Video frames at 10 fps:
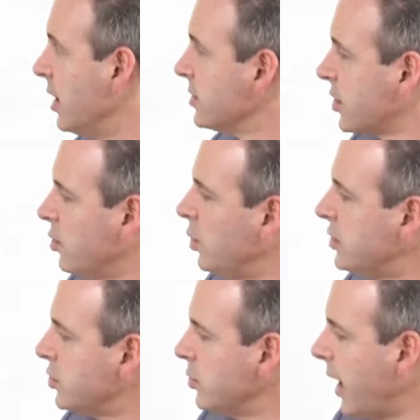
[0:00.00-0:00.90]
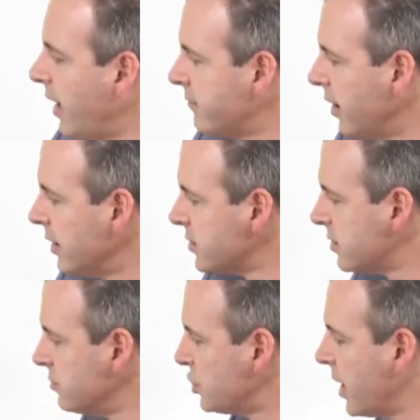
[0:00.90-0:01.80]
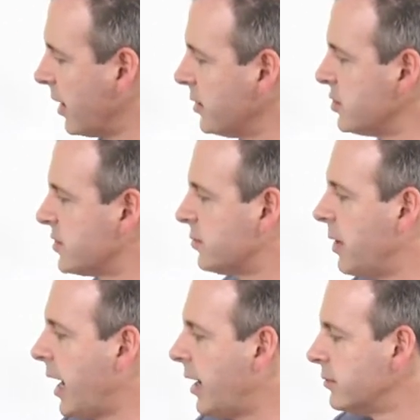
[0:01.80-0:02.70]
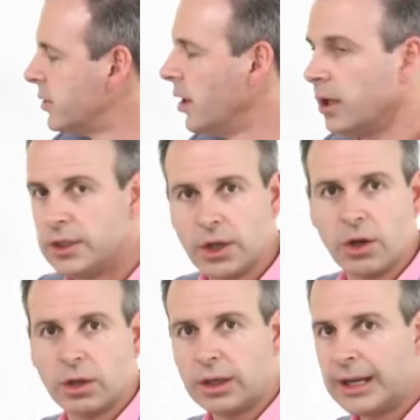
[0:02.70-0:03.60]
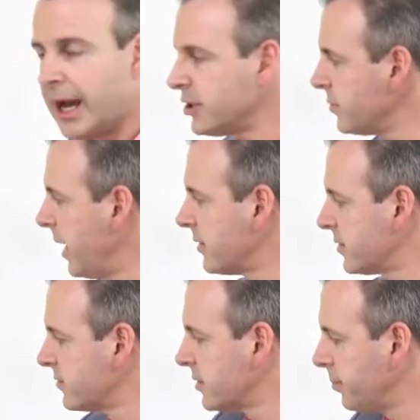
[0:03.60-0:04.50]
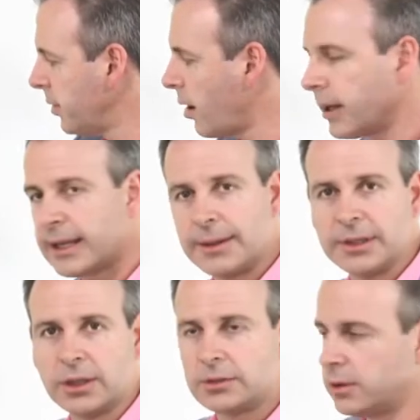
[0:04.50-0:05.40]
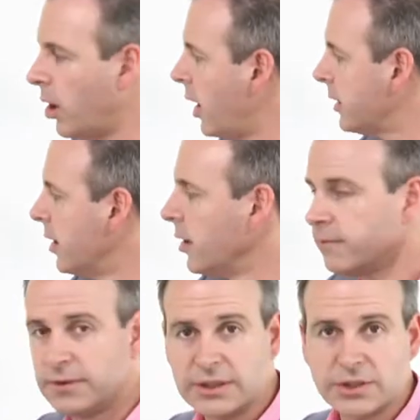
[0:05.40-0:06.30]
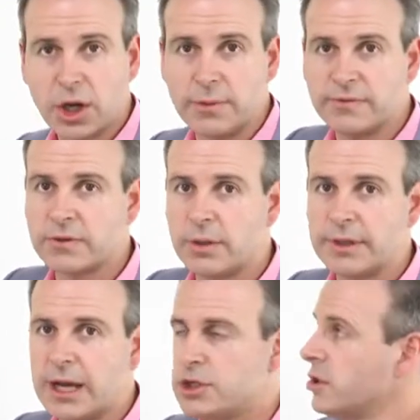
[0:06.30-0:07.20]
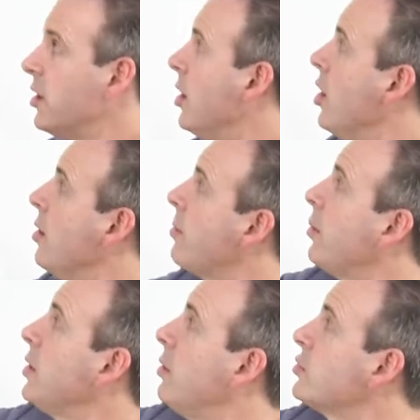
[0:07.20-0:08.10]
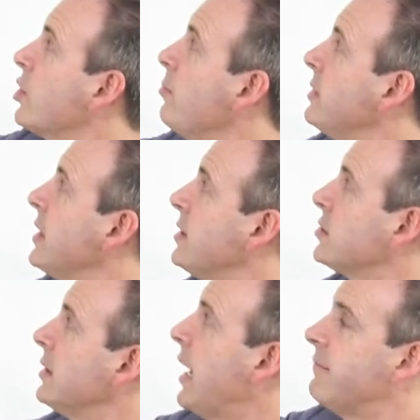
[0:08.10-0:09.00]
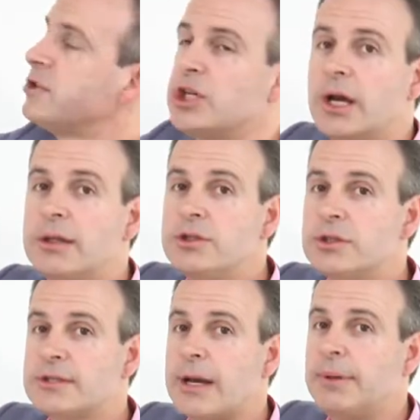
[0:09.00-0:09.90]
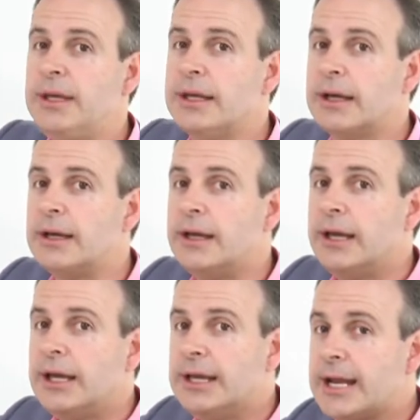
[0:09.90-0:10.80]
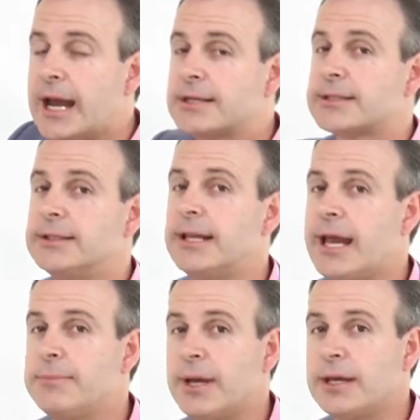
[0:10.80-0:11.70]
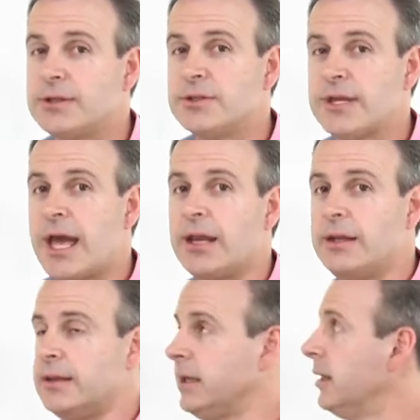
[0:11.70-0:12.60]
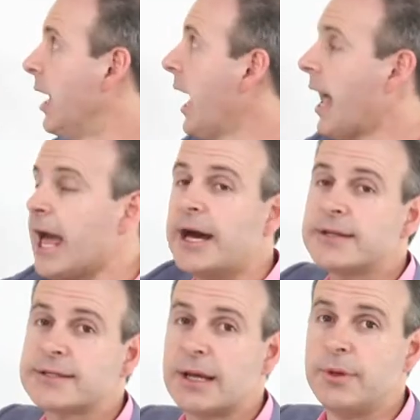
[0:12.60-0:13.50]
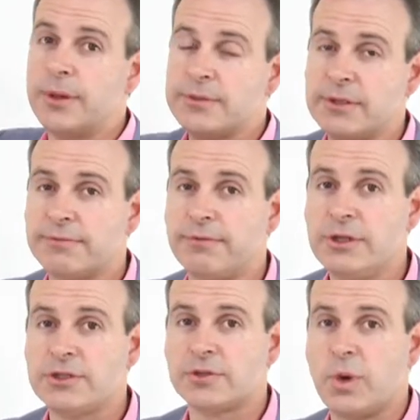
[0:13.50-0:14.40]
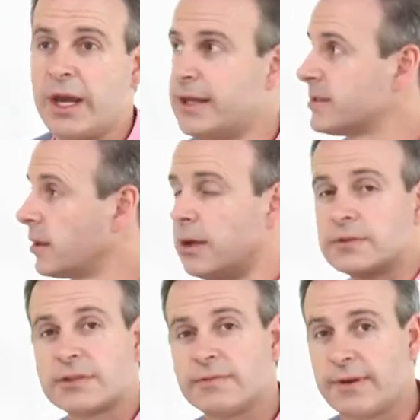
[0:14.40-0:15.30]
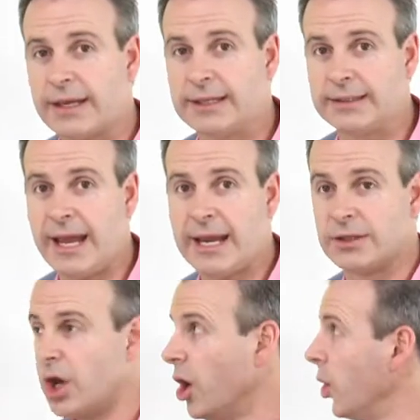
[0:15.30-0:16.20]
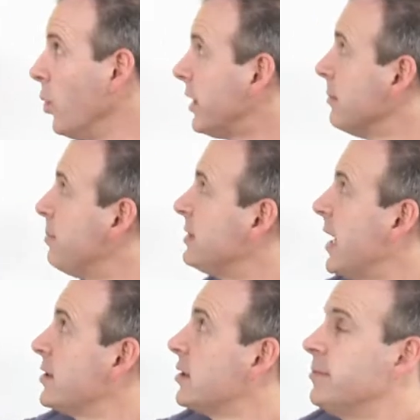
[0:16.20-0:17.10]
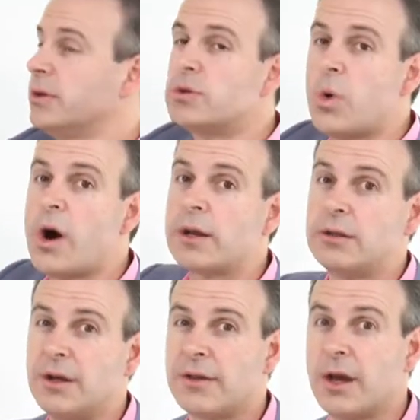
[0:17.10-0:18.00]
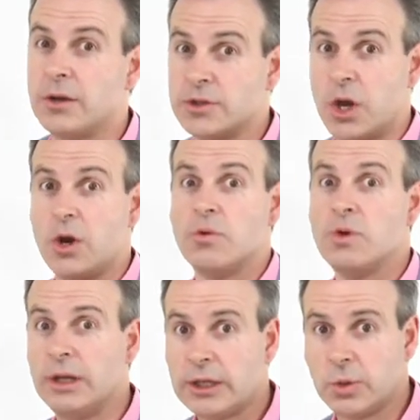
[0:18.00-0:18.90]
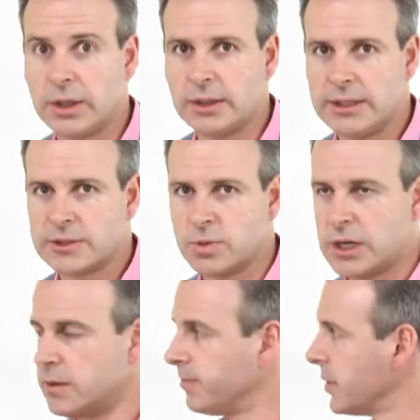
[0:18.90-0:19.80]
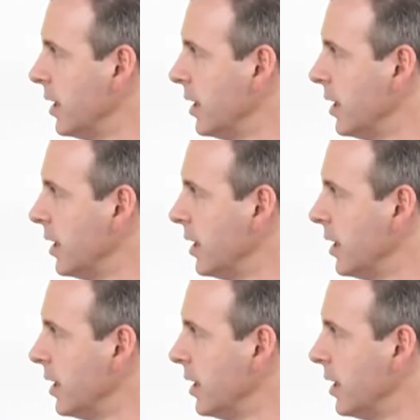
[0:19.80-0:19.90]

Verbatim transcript: So we do have some challenges around, you know, large amounts of supply coming online for this type of accommodation but we also potentially have challenges up here in house and land packages out in the outer suburbs and the fringes where there's lots of vacant land. We can potentially build quite a lot of those really quickly as well.